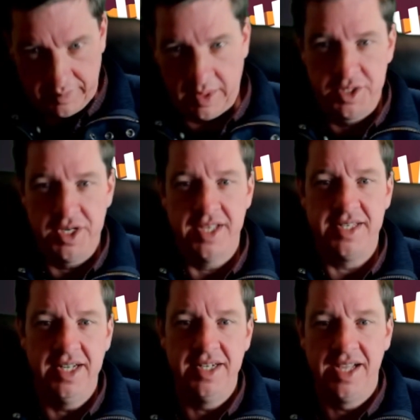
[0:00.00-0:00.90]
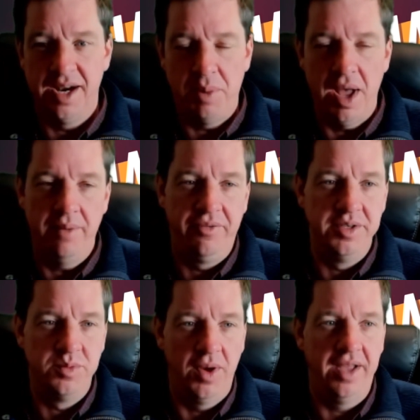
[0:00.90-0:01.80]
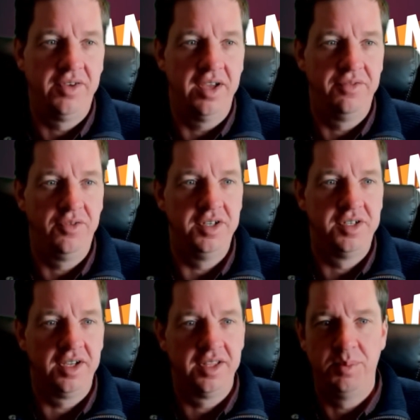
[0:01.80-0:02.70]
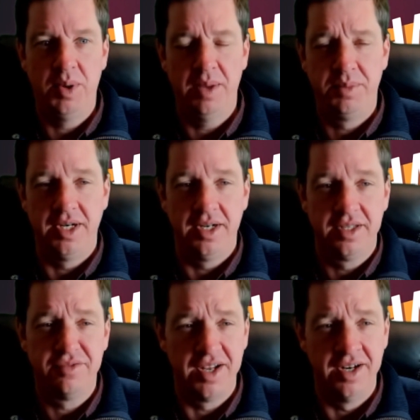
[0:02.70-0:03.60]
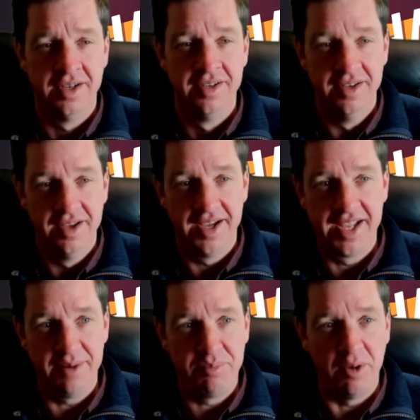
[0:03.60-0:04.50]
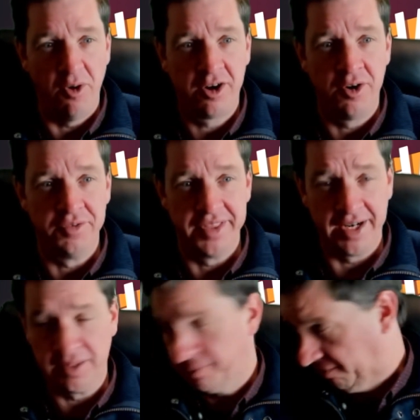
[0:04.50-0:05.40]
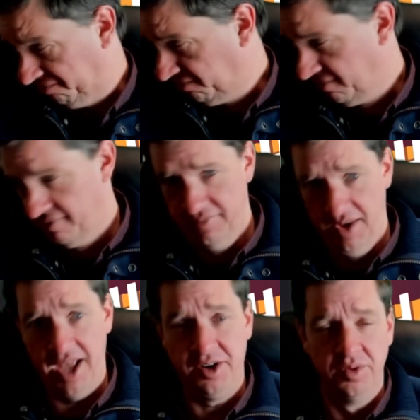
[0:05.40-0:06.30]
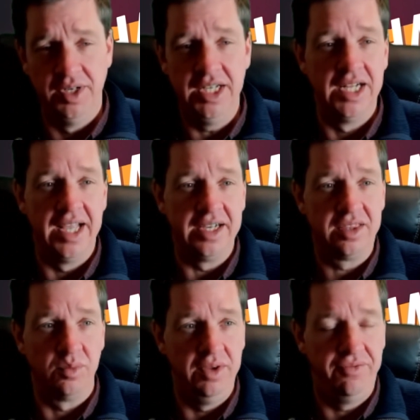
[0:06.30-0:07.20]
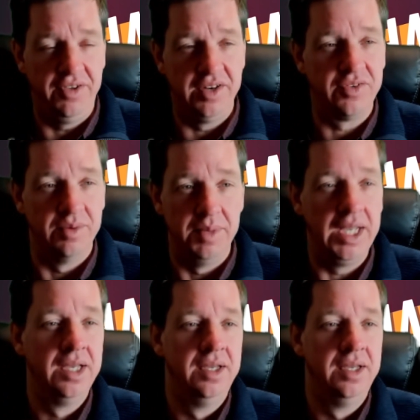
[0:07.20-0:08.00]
Just need to get a pop fridge. Why? I've got a fridge. I got the pop in it. It's fine. I get up, I walk over there. I don't need it like 3 feet from me.